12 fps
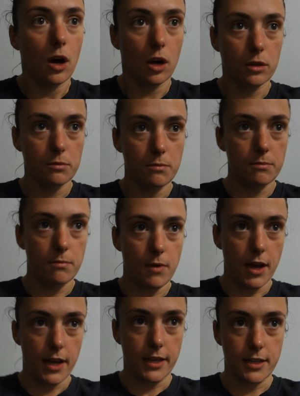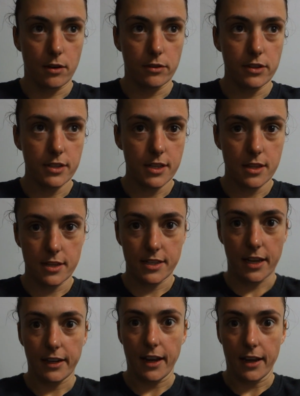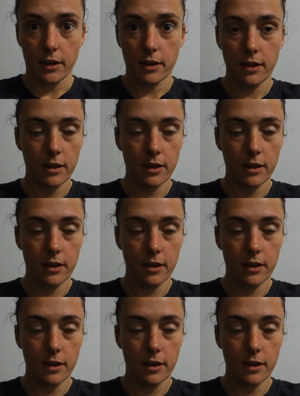on the Sunday,